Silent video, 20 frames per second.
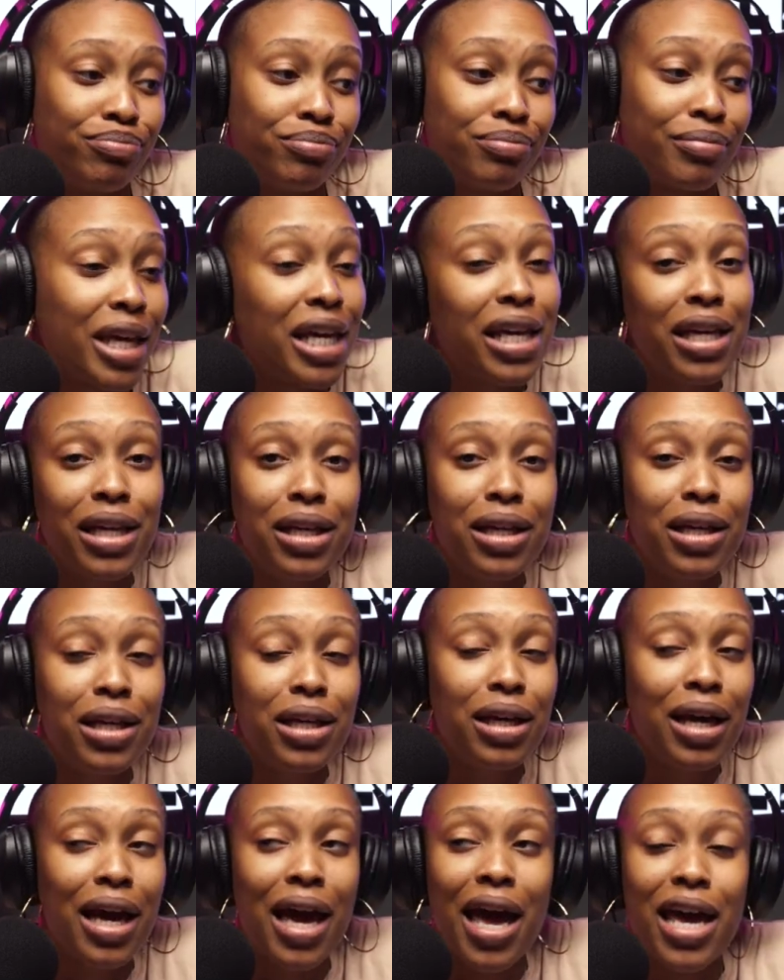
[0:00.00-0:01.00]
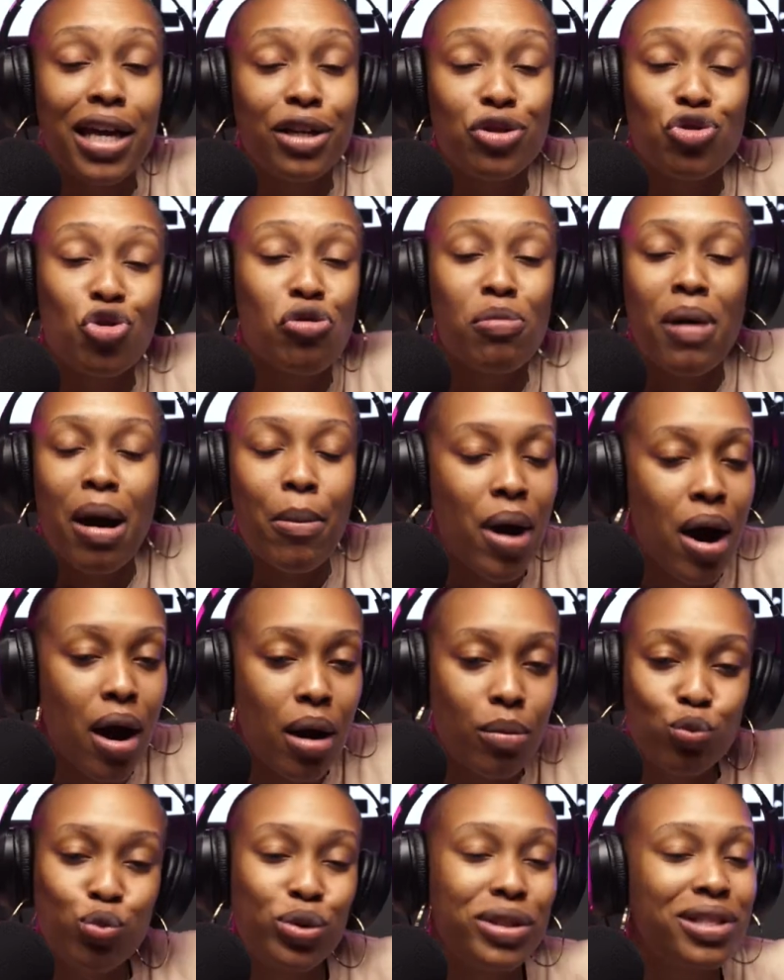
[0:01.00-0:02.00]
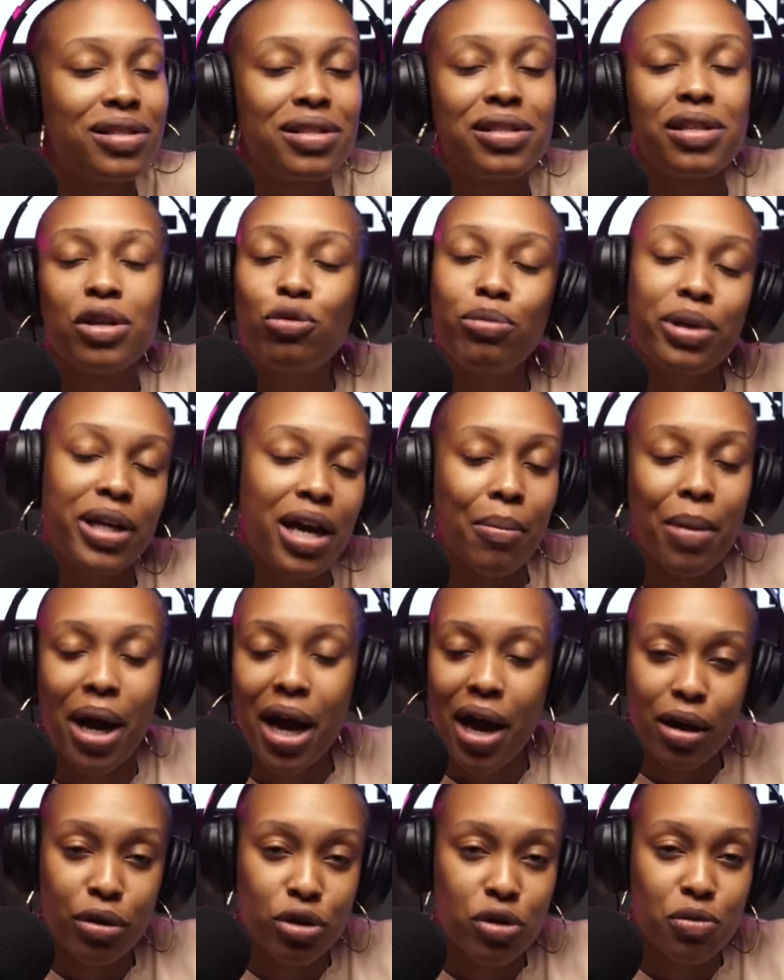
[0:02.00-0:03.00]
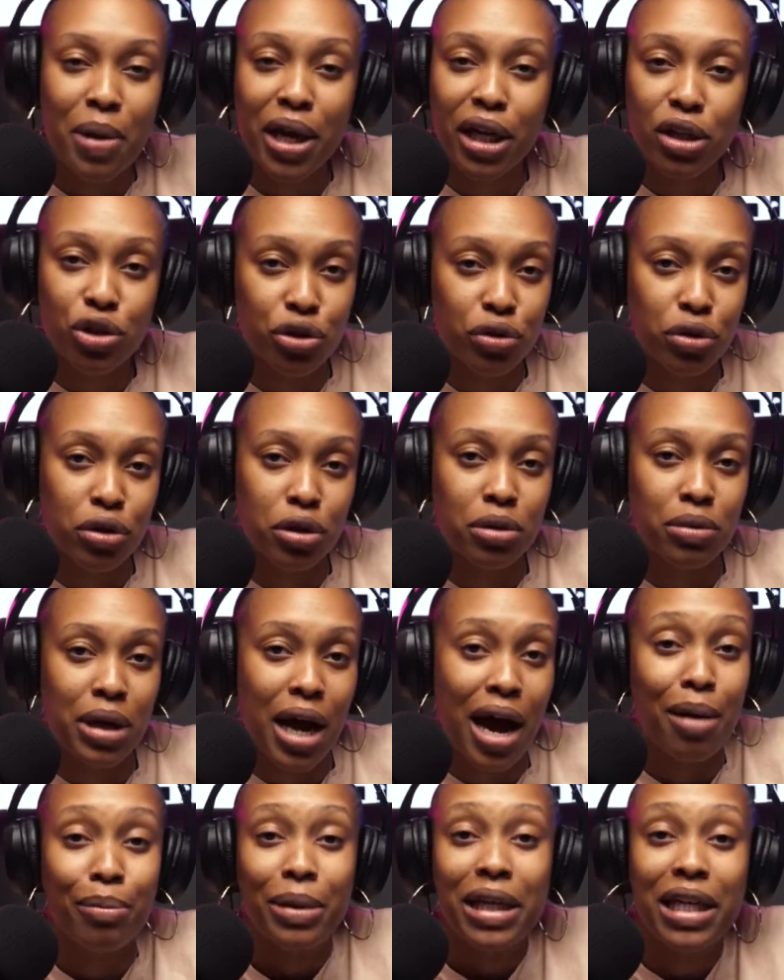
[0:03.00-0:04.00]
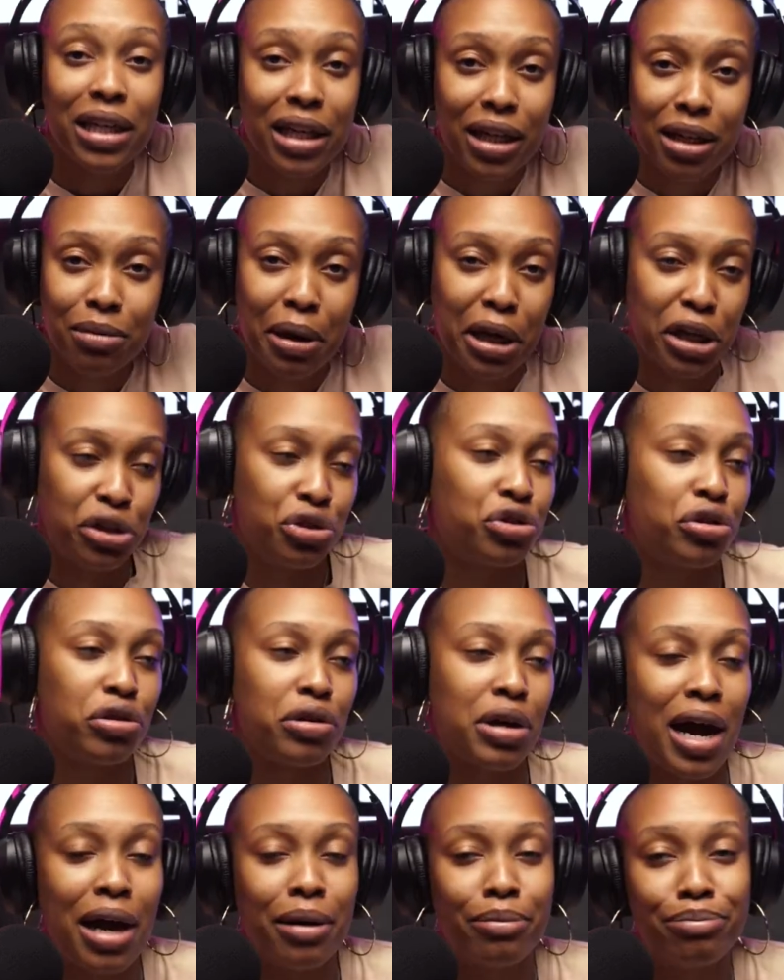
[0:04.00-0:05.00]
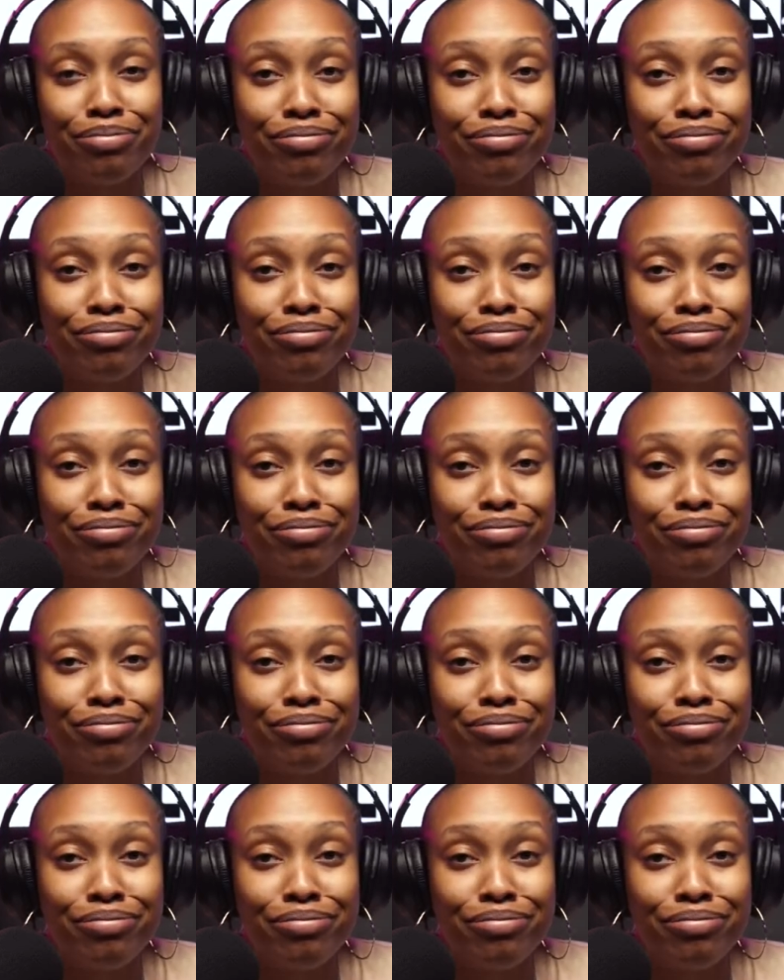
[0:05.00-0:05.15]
he and or my mom would still be at my house making sure I'm eating, making sure I'm,